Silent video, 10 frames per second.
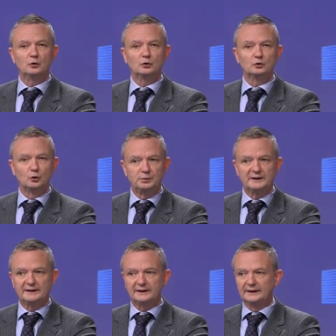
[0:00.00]
in
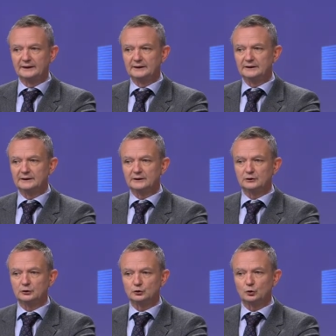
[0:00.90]
our our
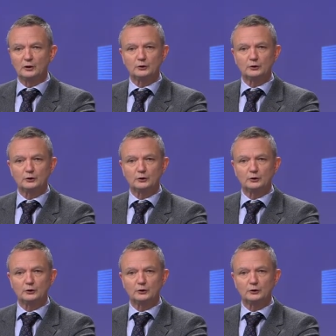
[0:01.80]
relationship,